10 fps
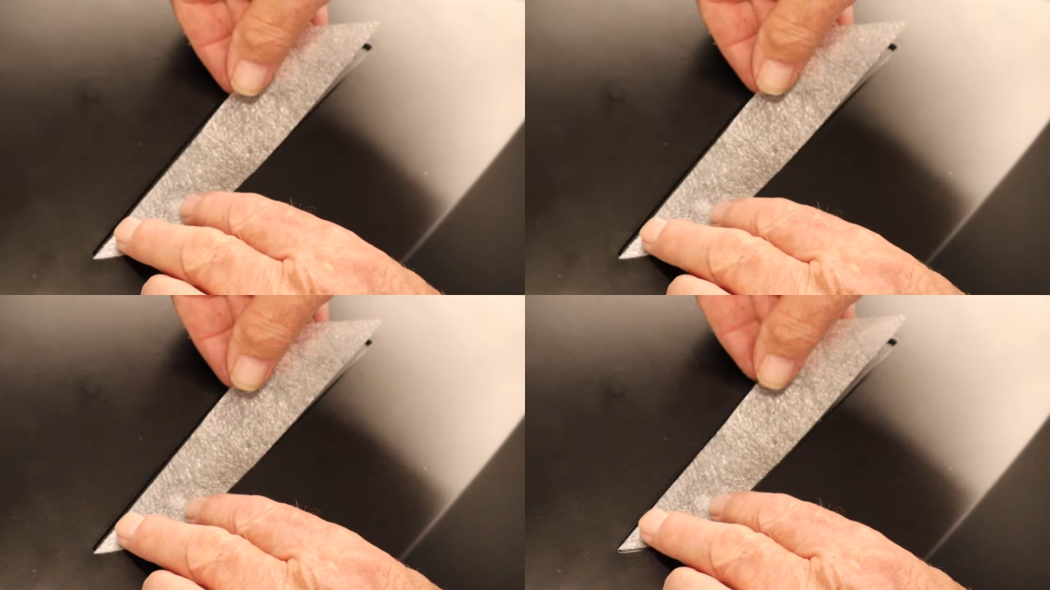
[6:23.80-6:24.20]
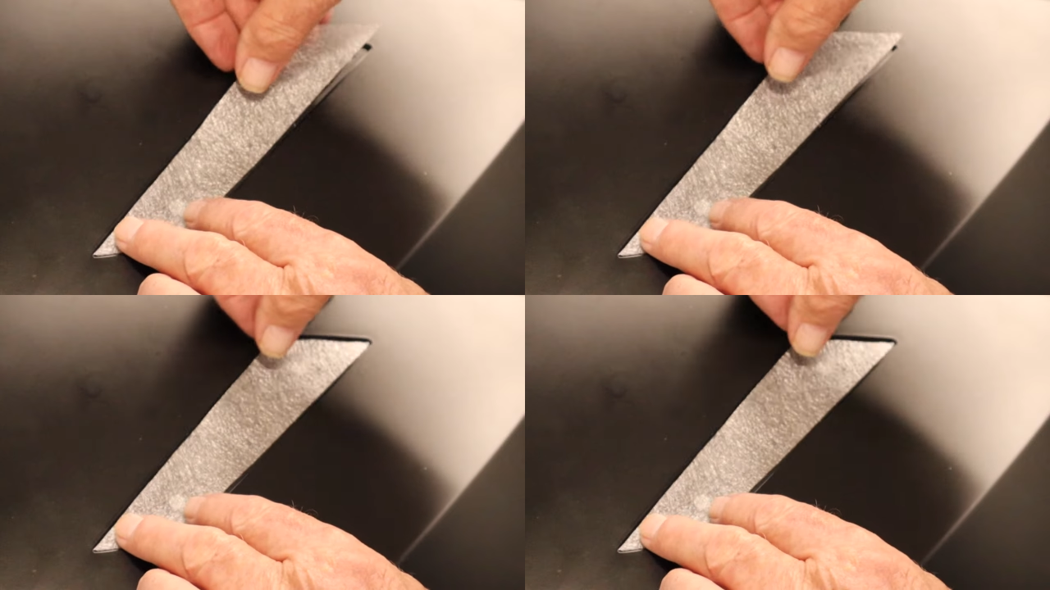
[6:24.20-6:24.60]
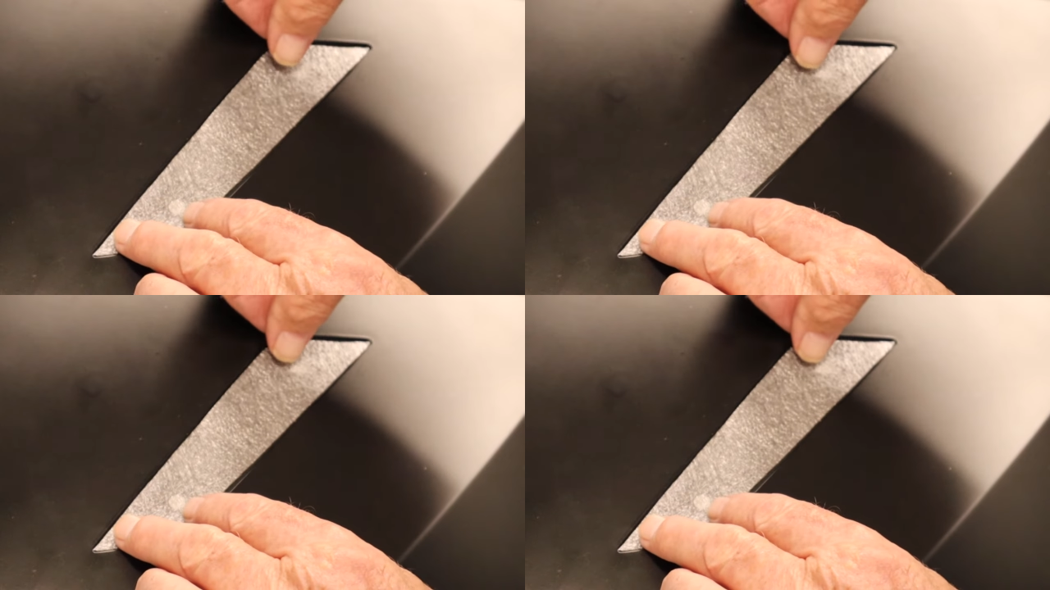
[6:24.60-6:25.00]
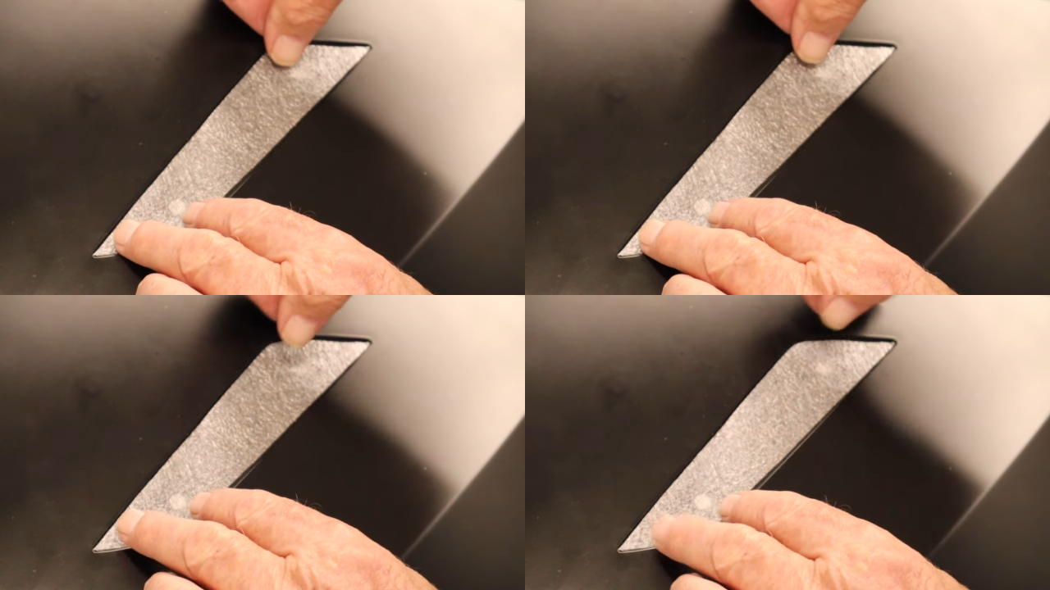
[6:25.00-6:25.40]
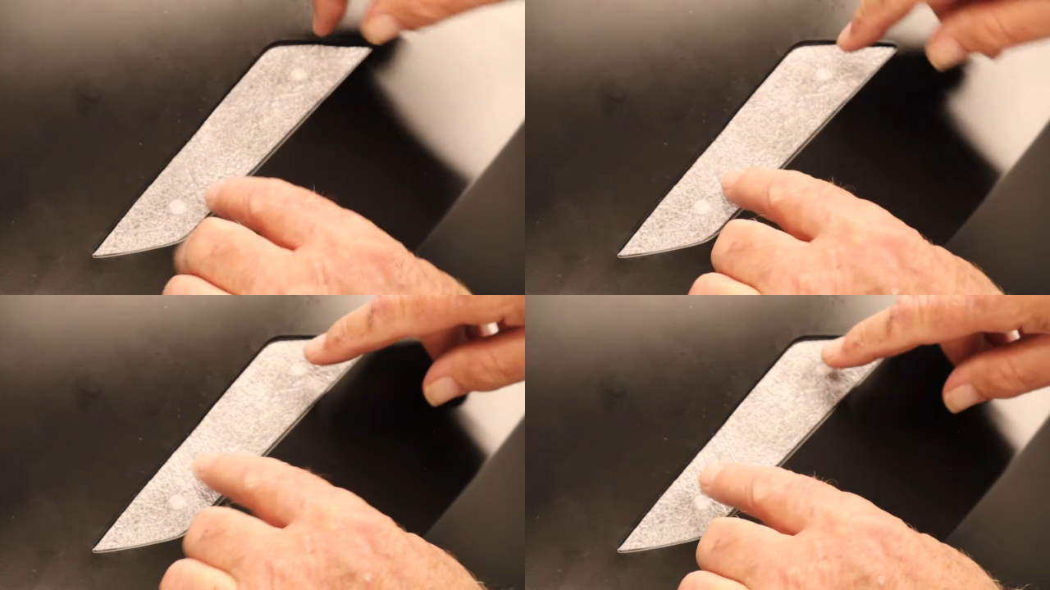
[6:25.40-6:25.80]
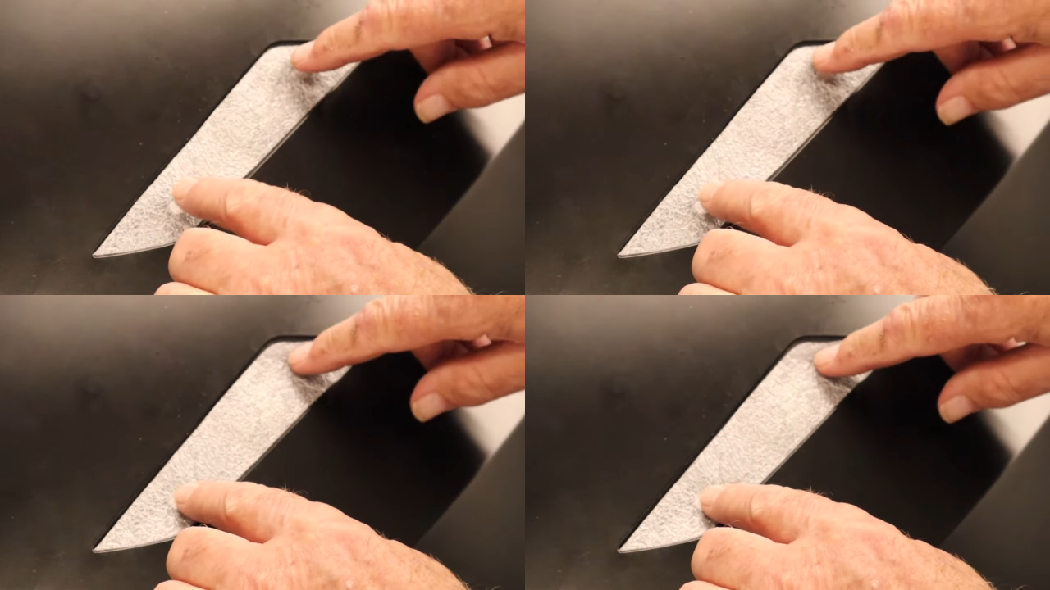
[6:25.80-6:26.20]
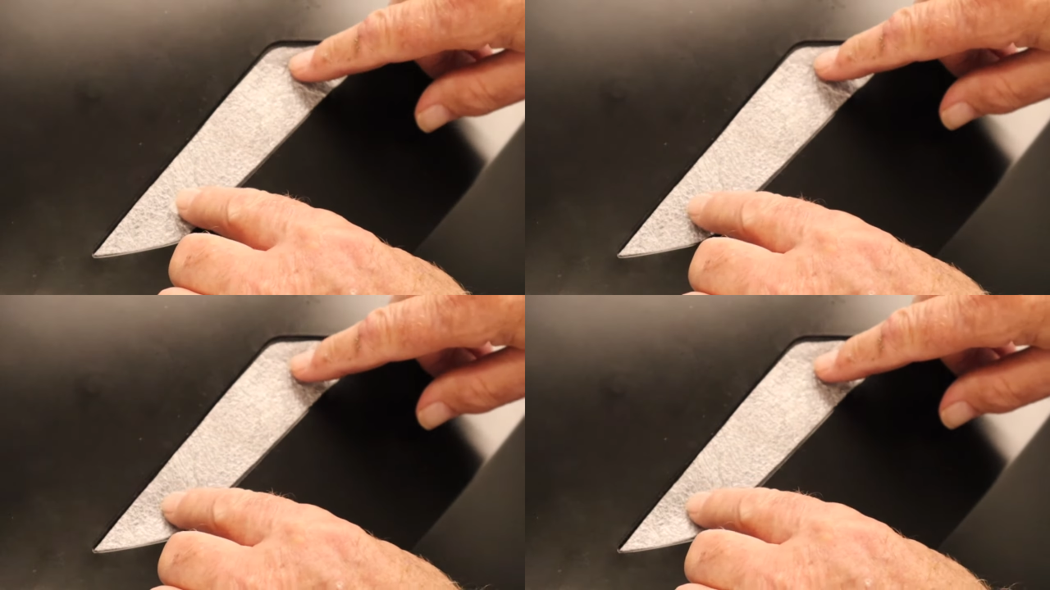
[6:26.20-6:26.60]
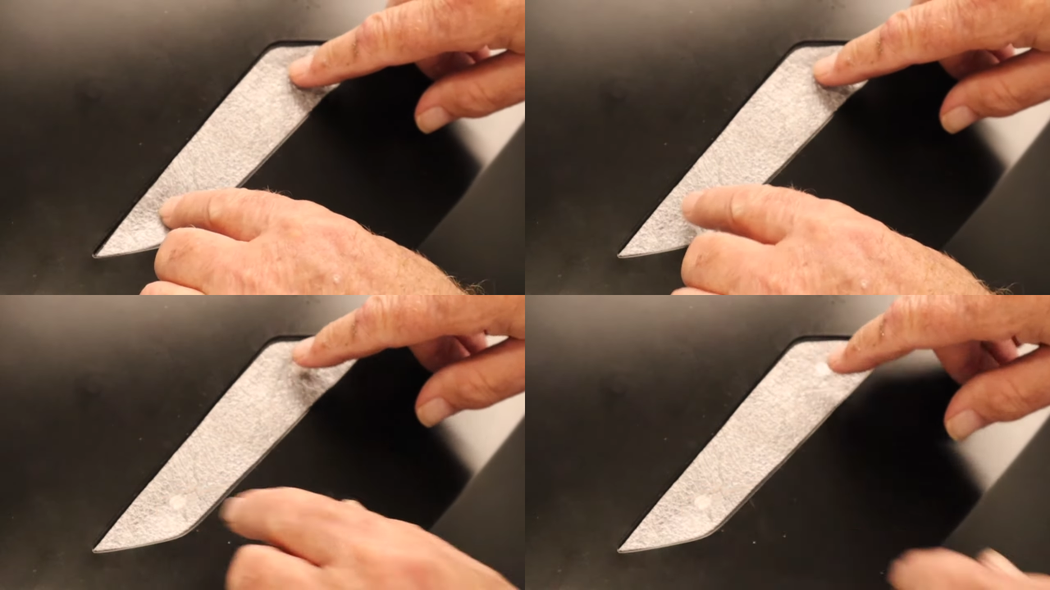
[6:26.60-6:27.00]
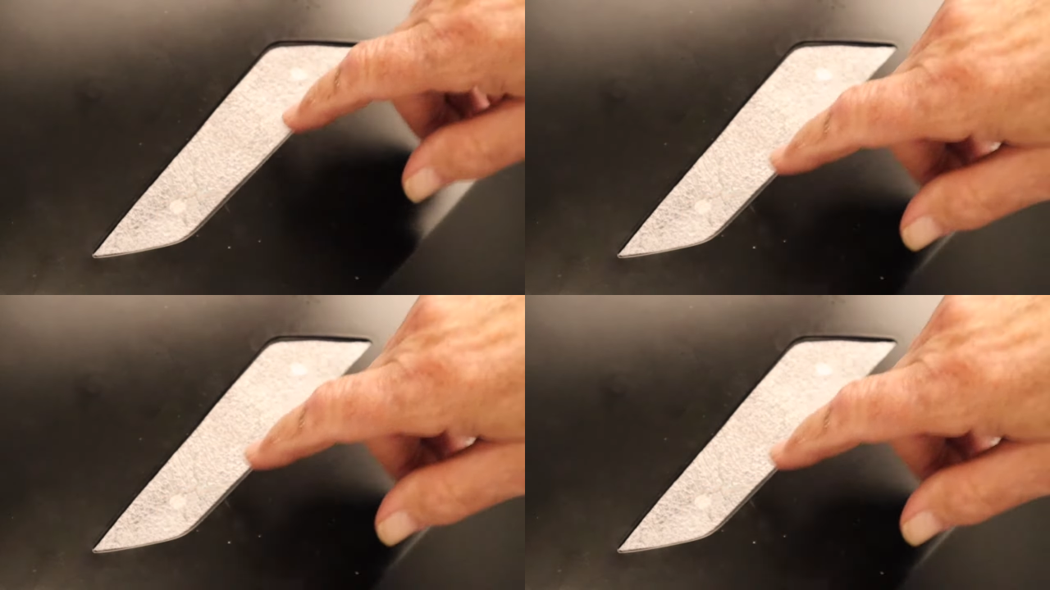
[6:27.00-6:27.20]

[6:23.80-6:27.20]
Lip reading: [unreadable: no face in view]